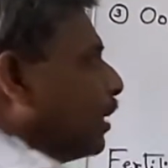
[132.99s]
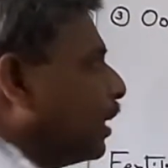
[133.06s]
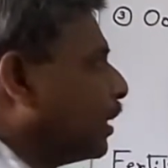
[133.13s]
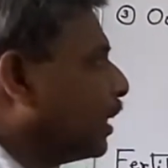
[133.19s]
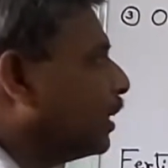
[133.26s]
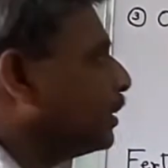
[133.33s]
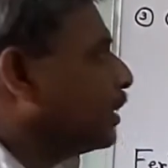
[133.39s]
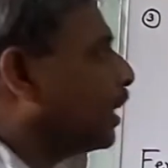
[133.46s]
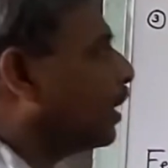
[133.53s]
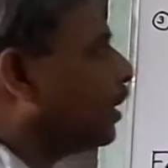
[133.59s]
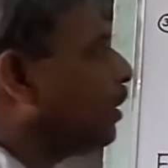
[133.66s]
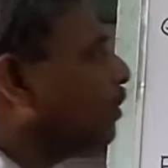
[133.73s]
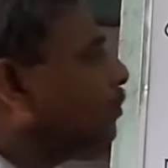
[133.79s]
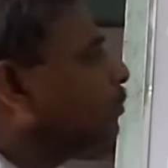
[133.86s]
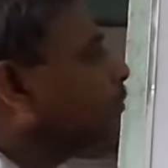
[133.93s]
that is
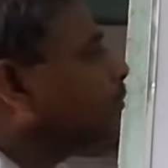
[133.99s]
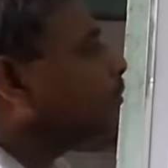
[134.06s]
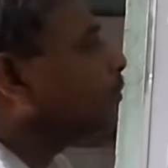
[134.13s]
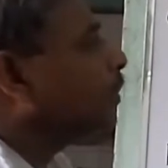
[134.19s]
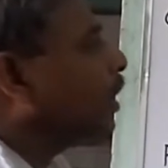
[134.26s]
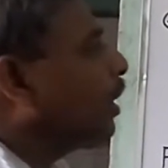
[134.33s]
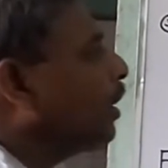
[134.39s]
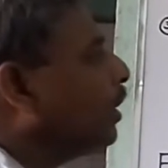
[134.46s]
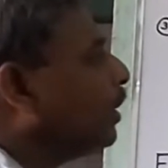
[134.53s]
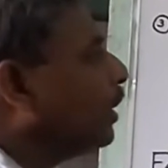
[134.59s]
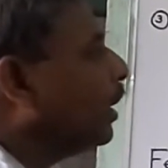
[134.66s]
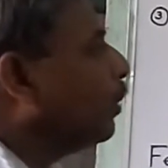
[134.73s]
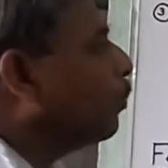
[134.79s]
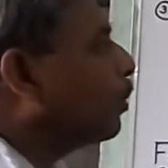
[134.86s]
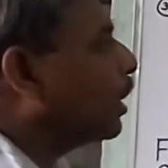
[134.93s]
the
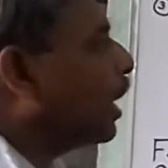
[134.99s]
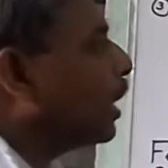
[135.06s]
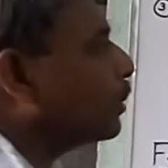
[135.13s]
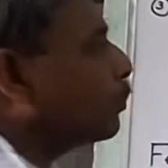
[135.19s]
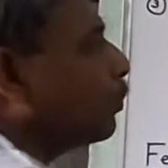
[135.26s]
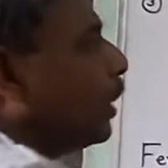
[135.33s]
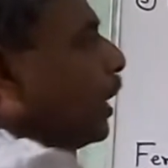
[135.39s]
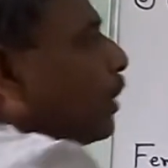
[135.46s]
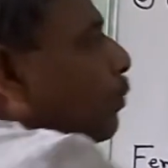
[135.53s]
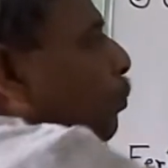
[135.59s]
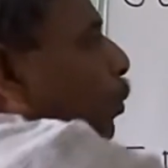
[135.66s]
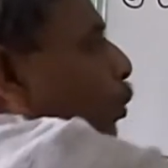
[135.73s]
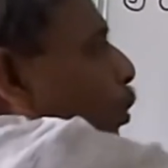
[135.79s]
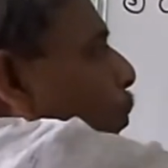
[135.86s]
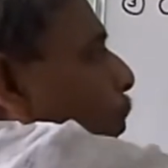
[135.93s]
nucleus with
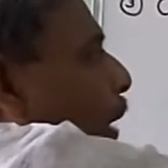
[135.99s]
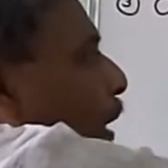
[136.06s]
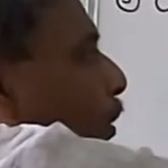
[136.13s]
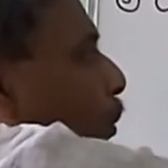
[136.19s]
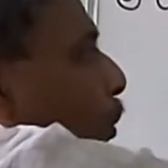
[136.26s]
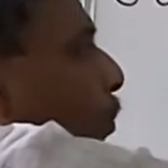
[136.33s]
protoplasm,